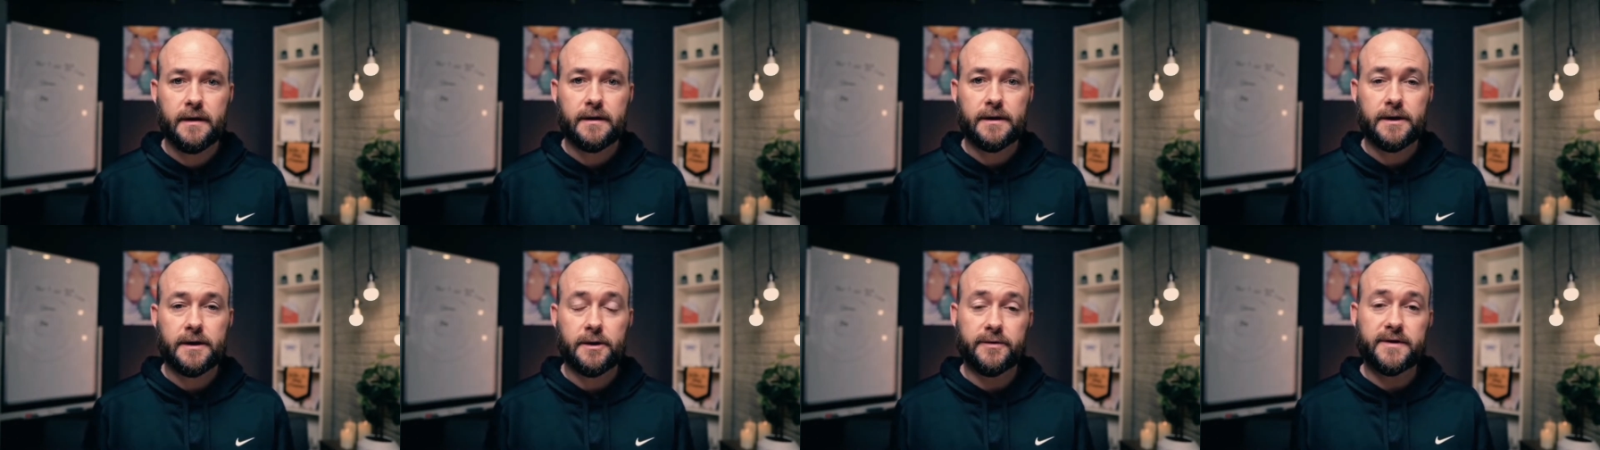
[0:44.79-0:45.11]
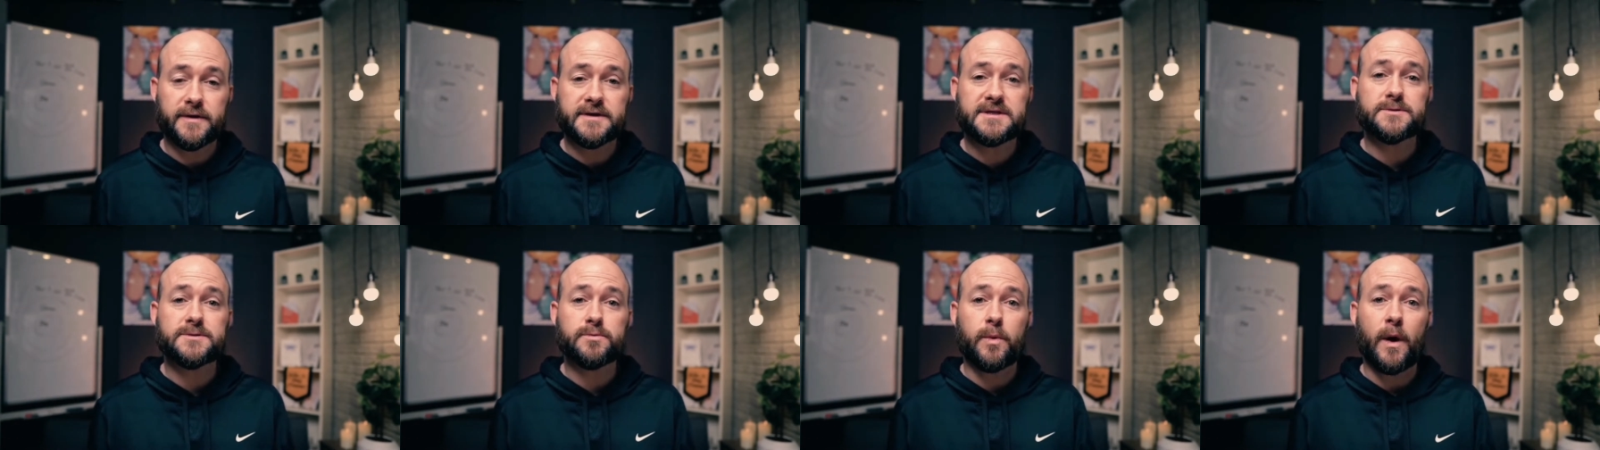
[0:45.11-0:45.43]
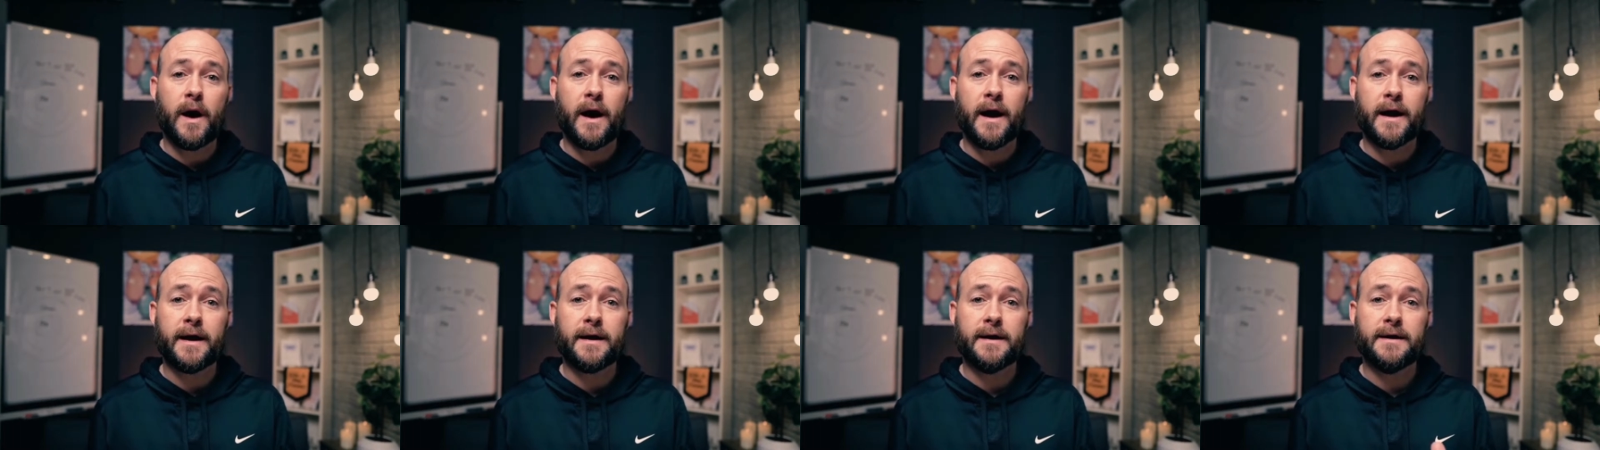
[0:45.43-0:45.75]
You know, this is
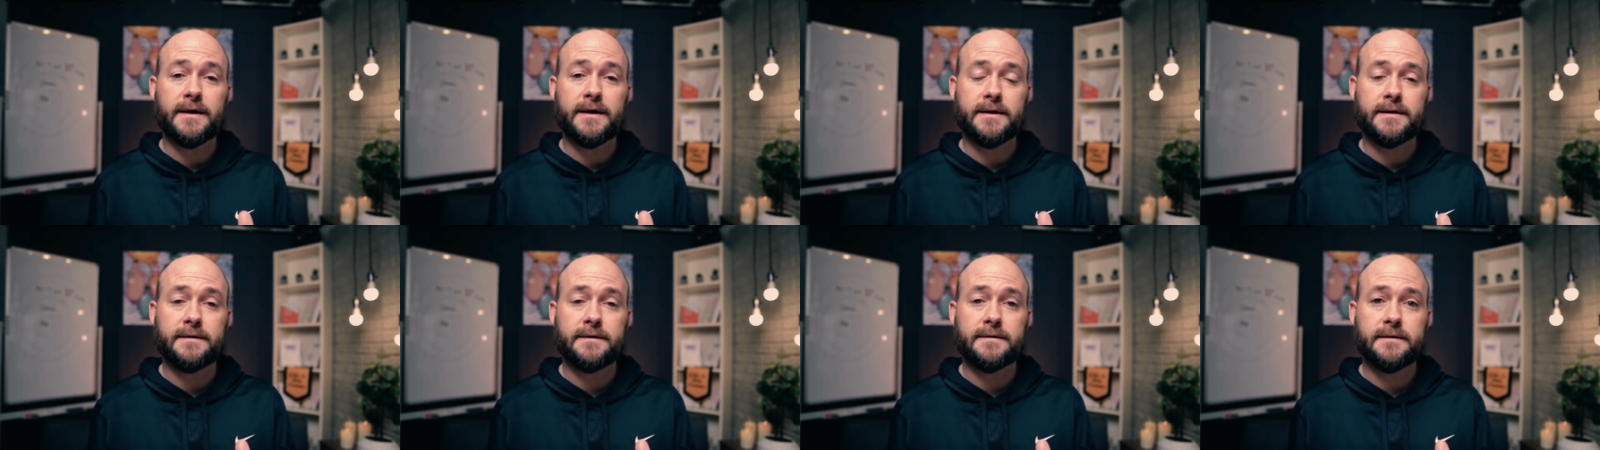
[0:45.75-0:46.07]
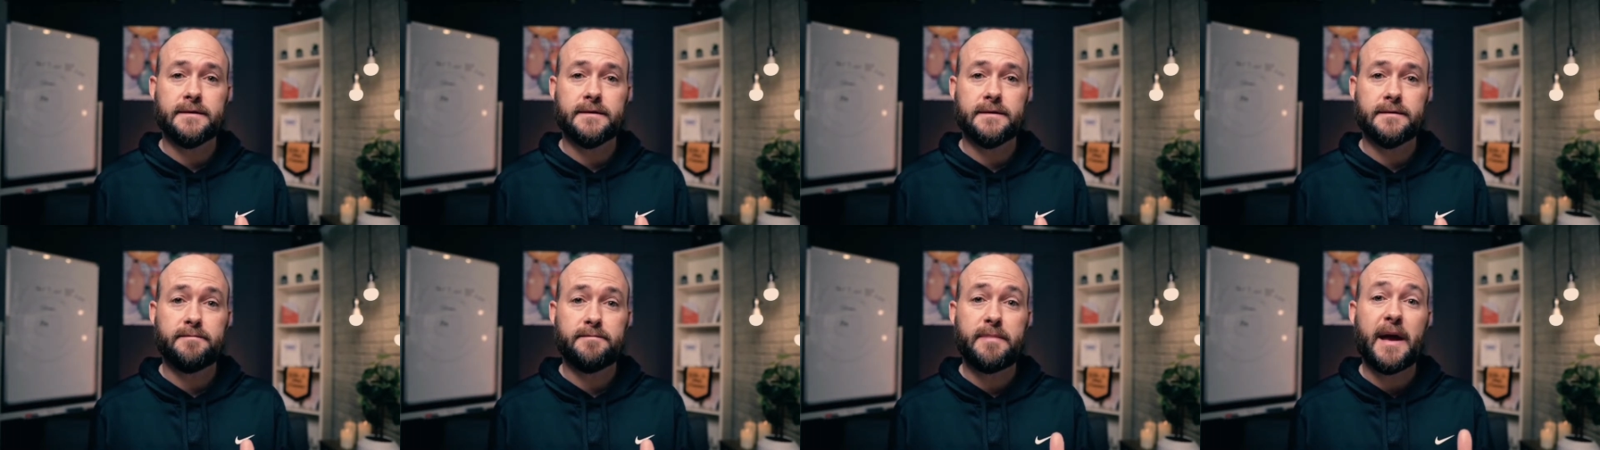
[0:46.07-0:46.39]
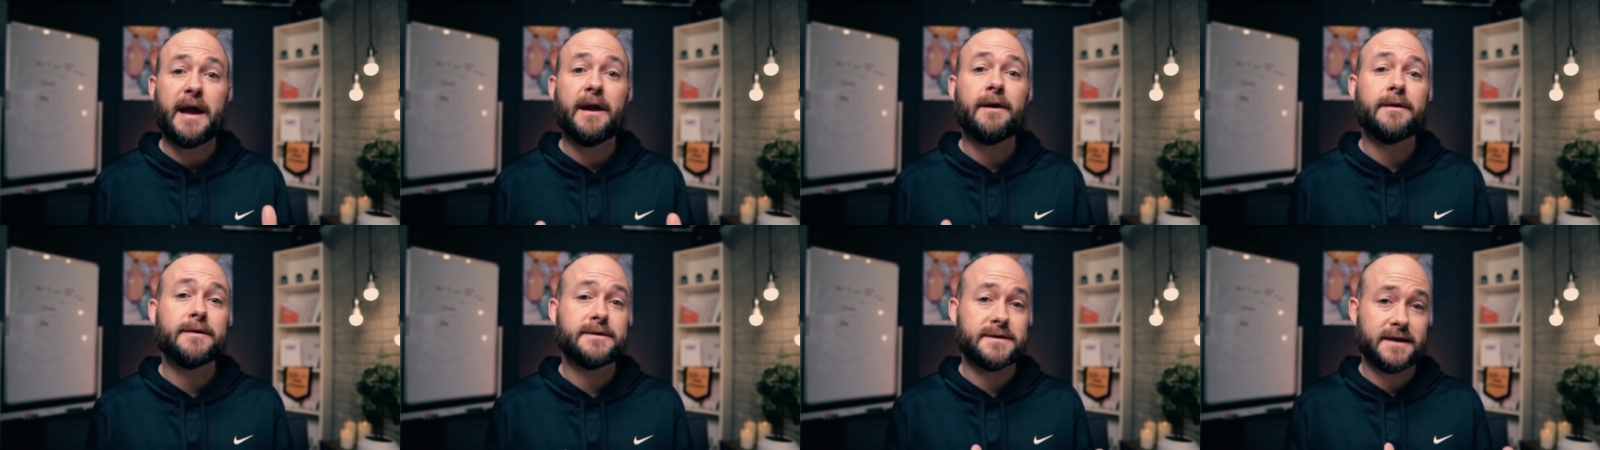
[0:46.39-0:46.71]
why in the
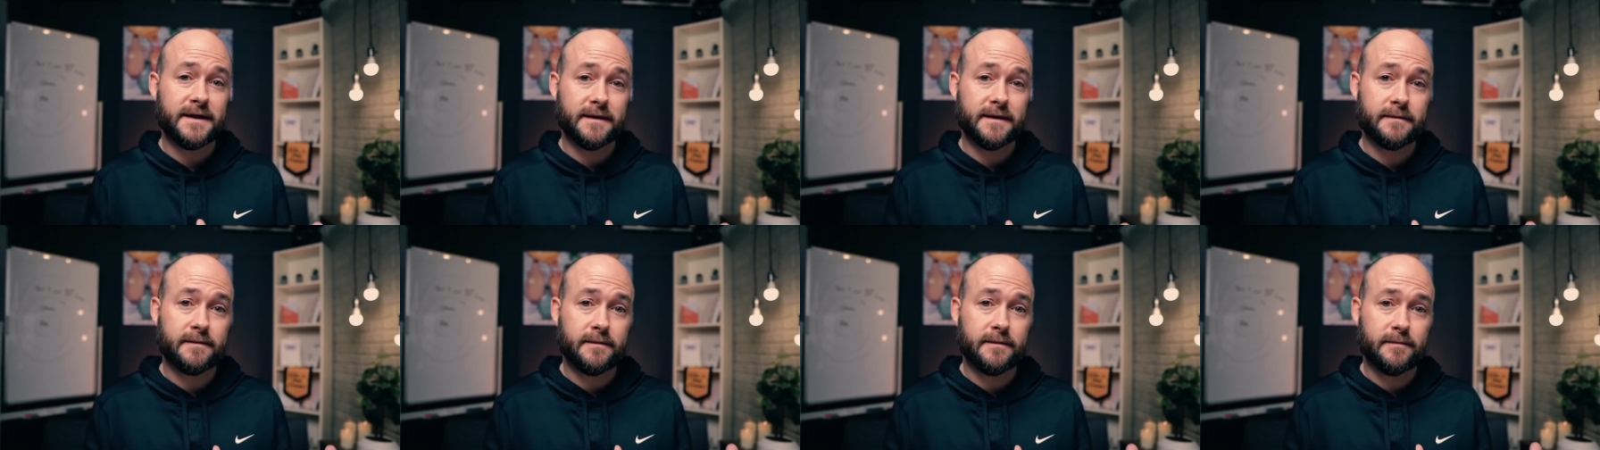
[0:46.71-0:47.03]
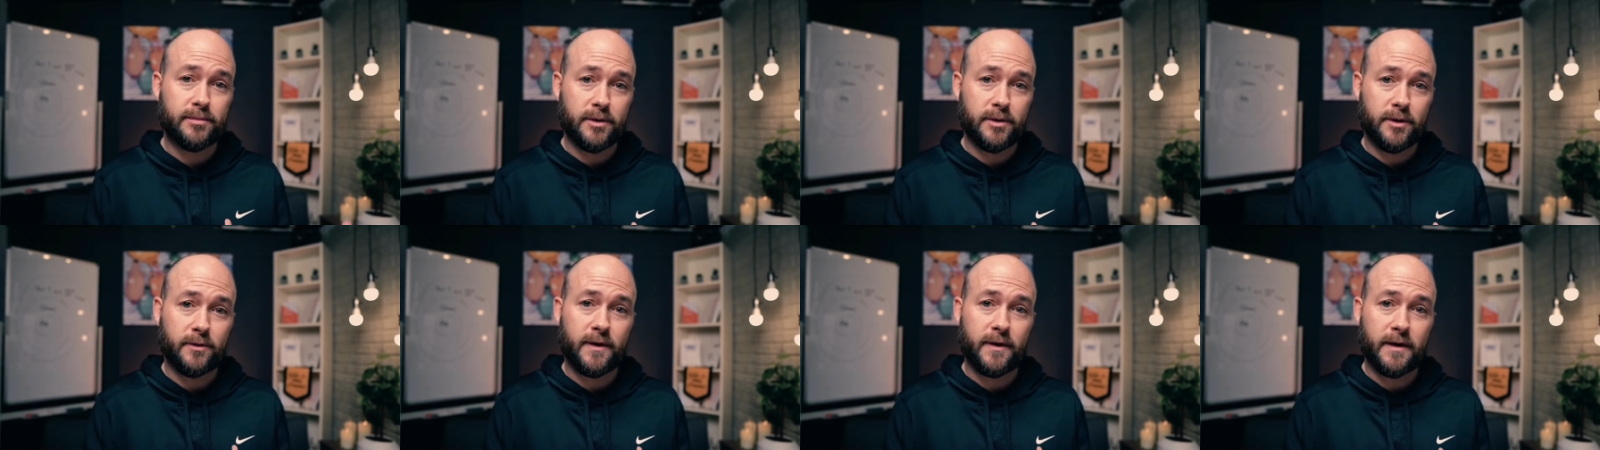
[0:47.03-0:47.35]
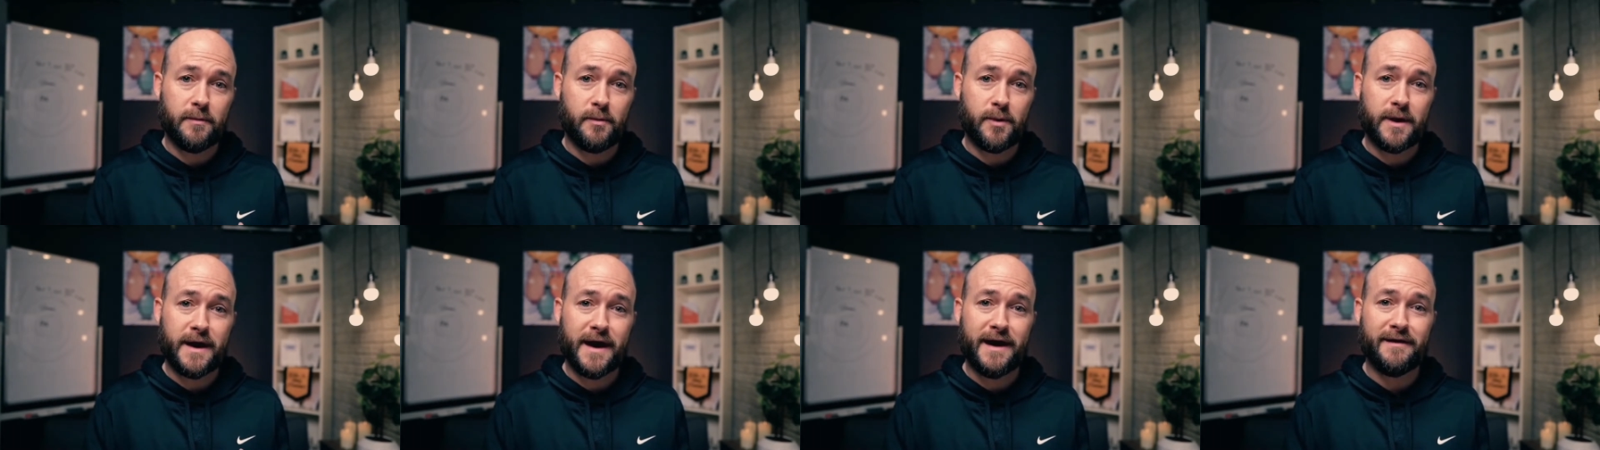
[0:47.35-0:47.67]
parenting
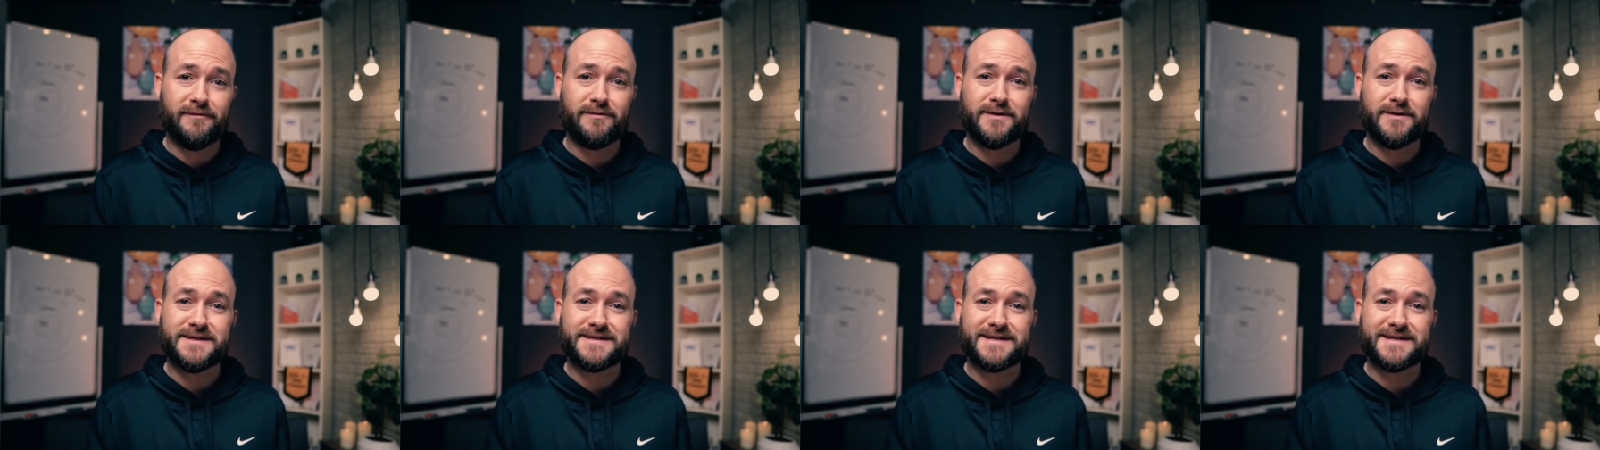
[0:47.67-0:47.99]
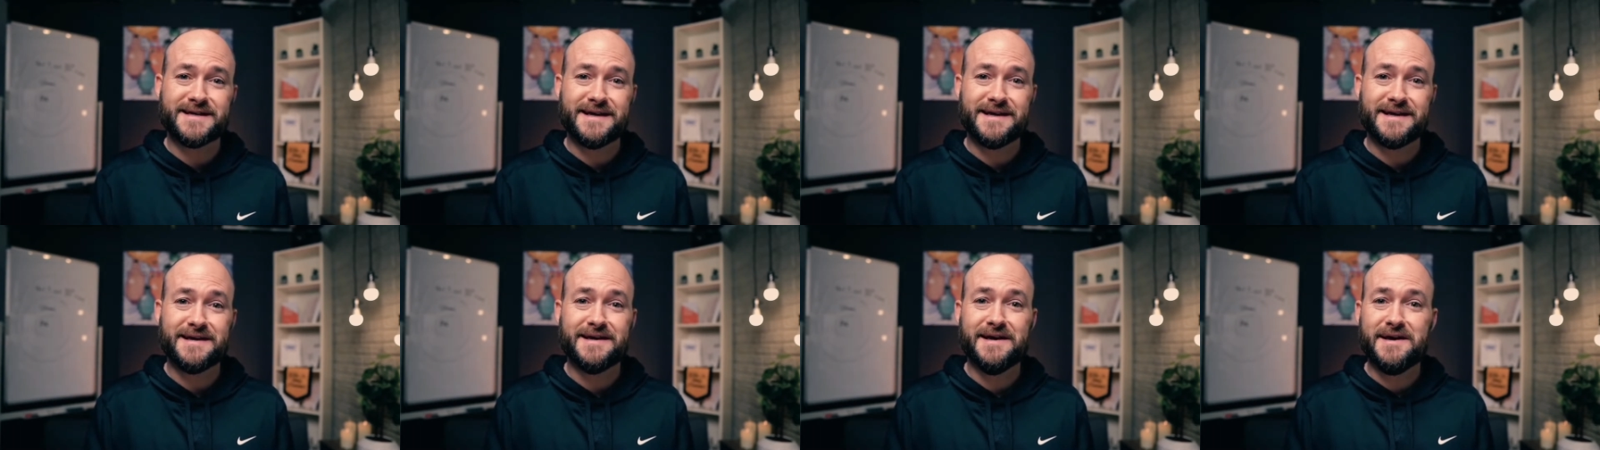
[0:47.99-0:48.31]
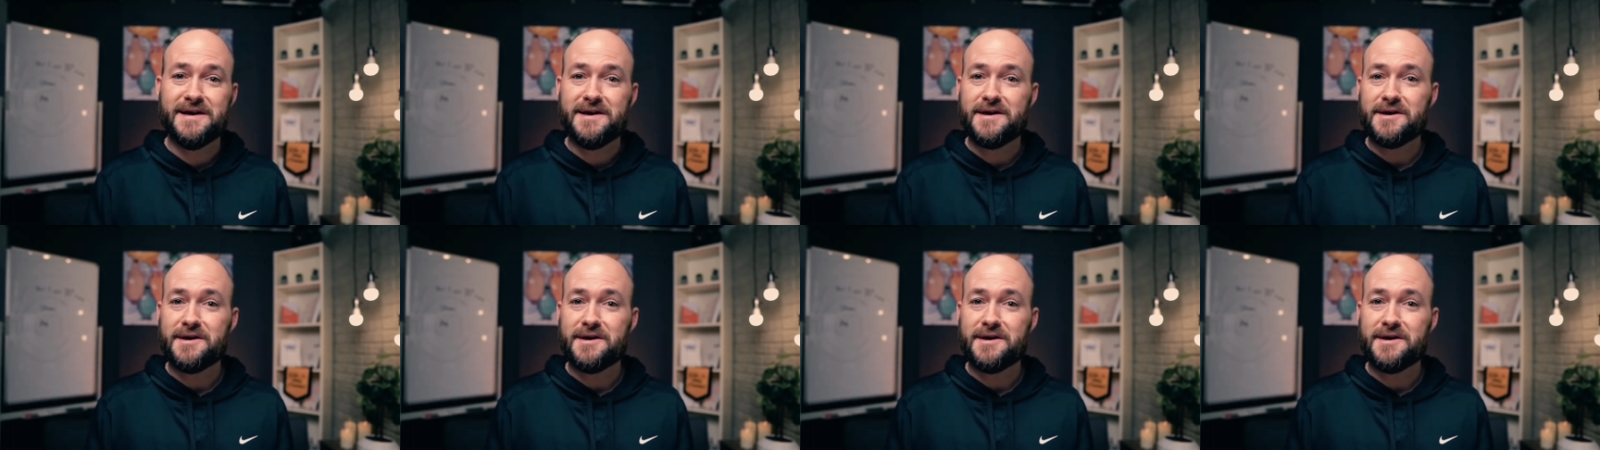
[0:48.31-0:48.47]
program we have, we say